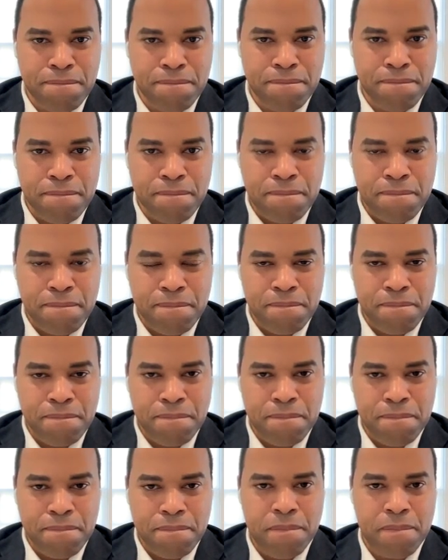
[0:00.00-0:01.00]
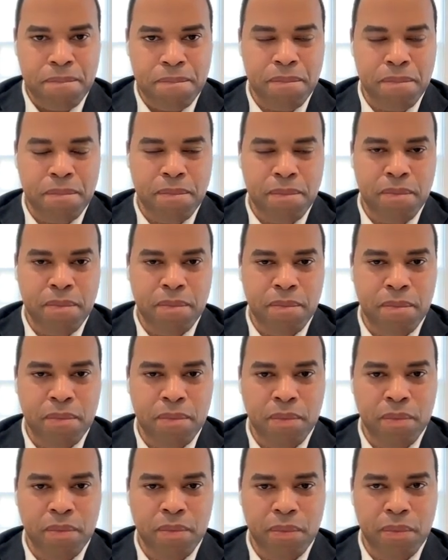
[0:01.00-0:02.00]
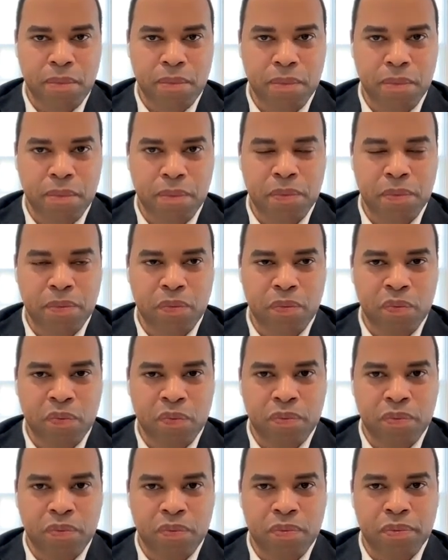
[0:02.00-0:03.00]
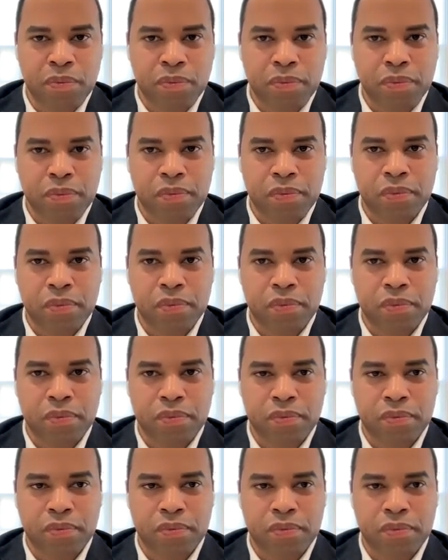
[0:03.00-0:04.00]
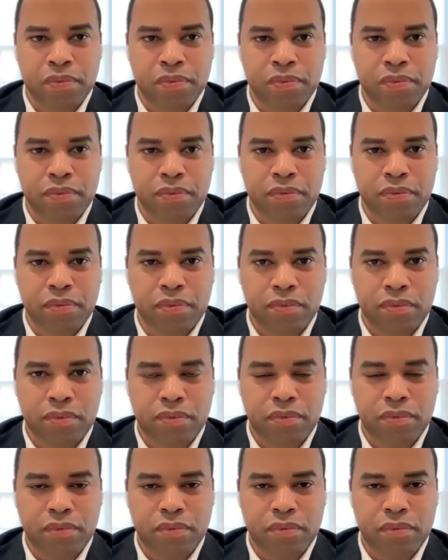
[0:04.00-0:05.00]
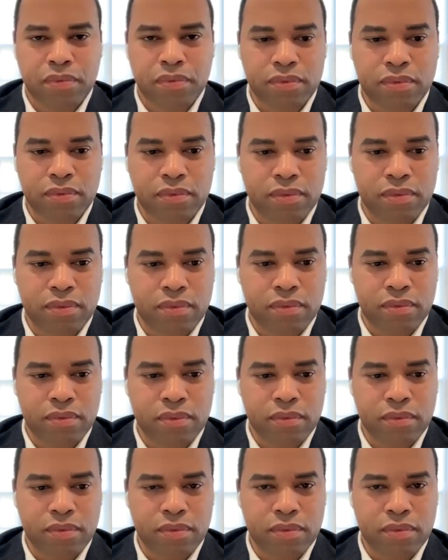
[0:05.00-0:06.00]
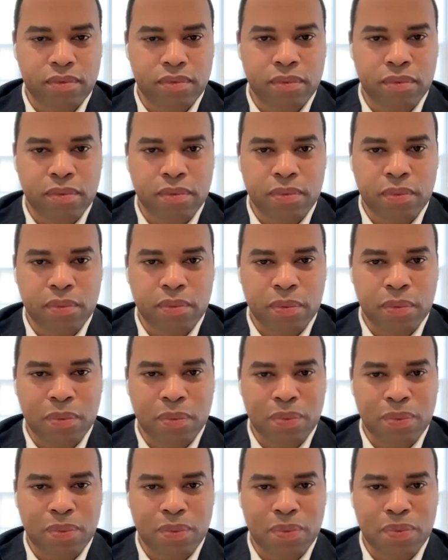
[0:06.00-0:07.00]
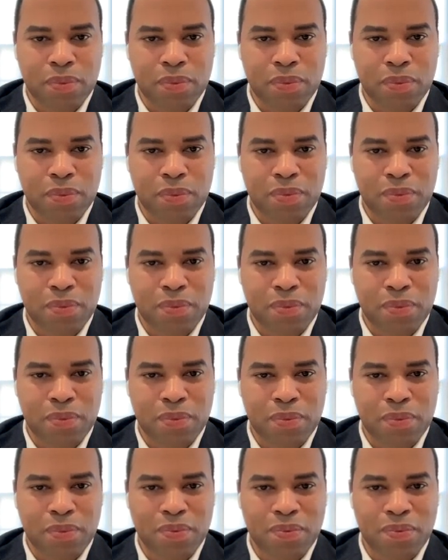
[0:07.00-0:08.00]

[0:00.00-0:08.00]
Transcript: (silent)